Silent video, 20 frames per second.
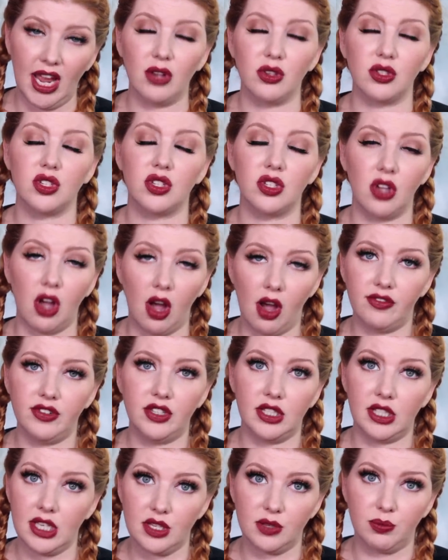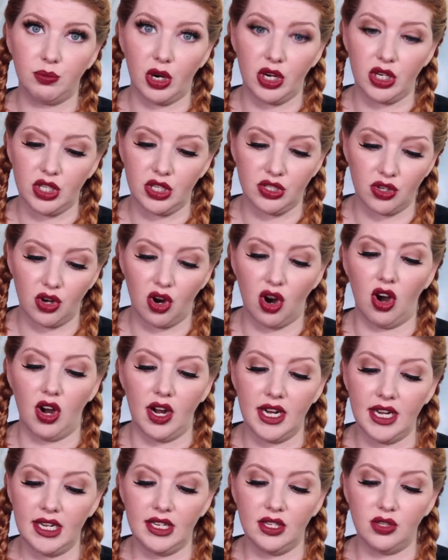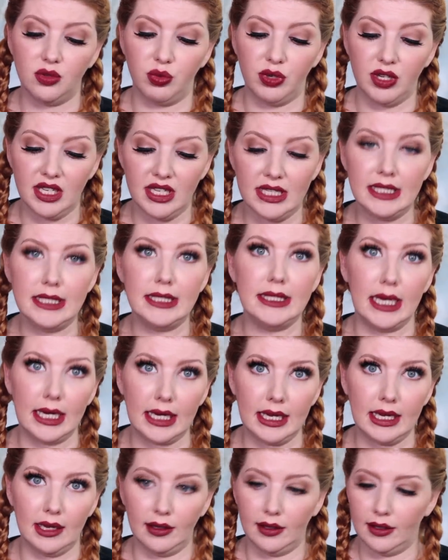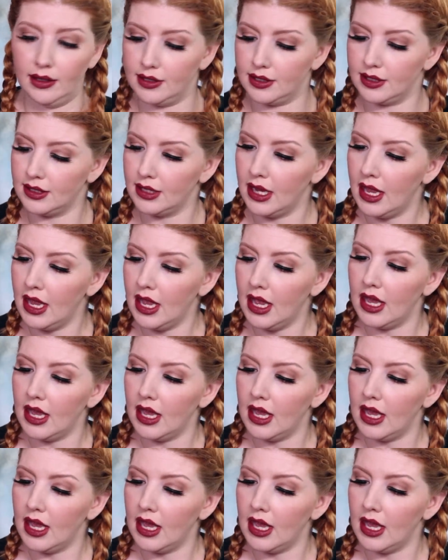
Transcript: how soft these brushes are. It is ridiculous.